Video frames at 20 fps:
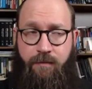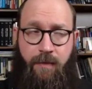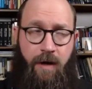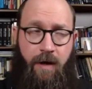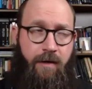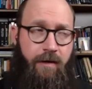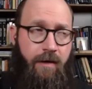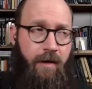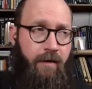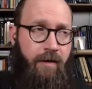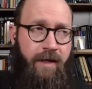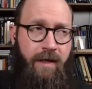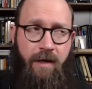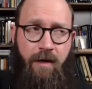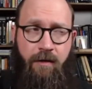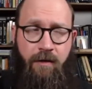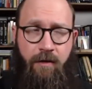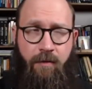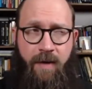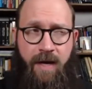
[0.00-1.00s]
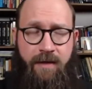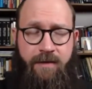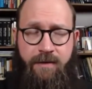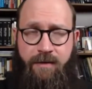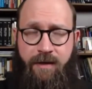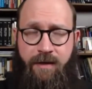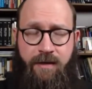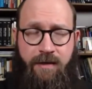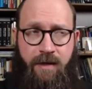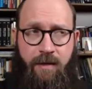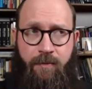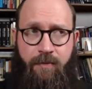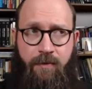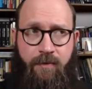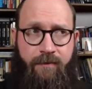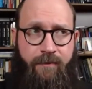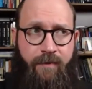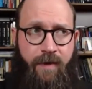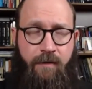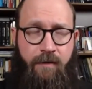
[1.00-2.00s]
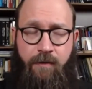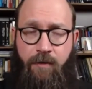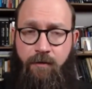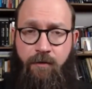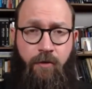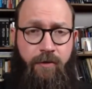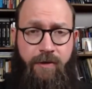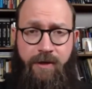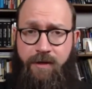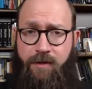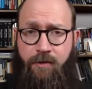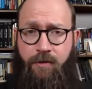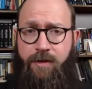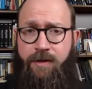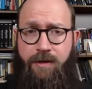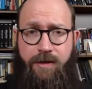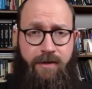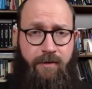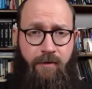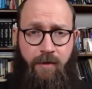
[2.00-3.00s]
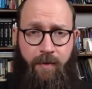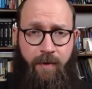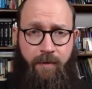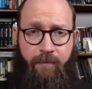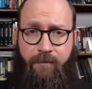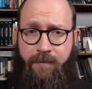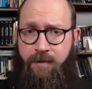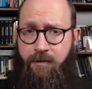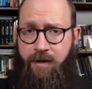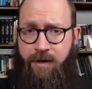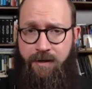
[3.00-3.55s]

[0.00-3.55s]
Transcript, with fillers: Uh, again, I'll go back to the example of, I don't know, Cornelius Agrippa is a great